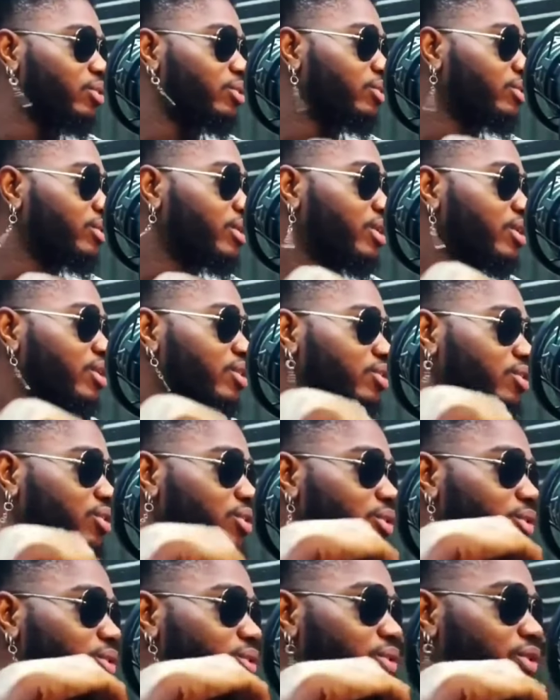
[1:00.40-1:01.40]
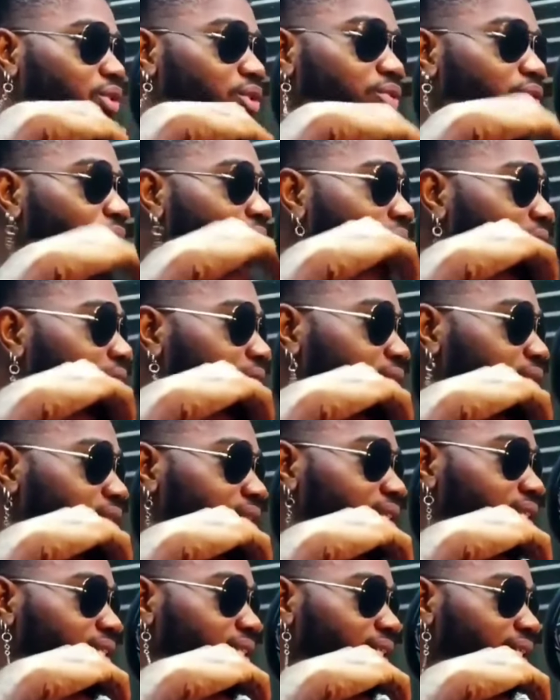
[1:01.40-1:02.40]
know. So you
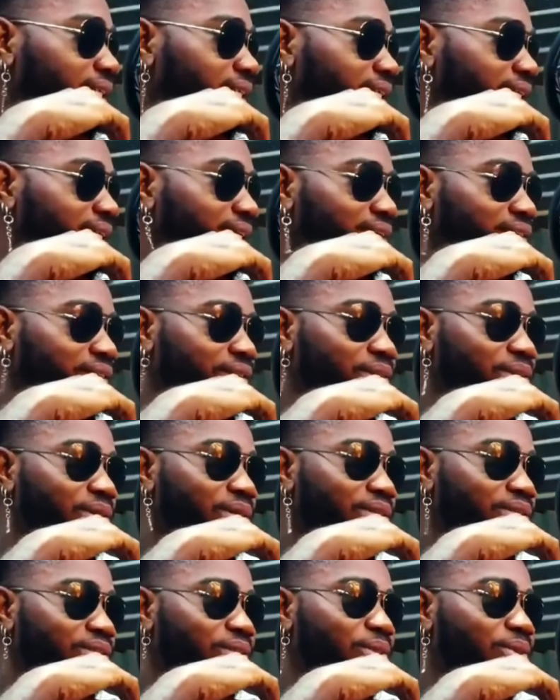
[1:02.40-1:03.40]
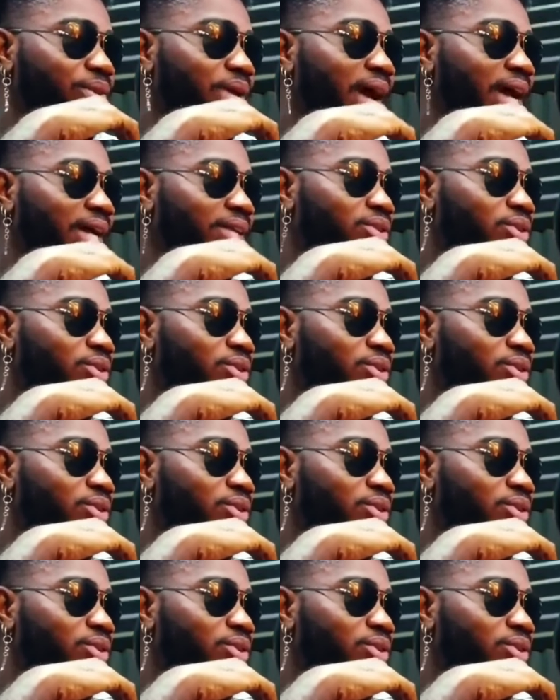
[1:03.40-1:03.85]
haven't, you know. So I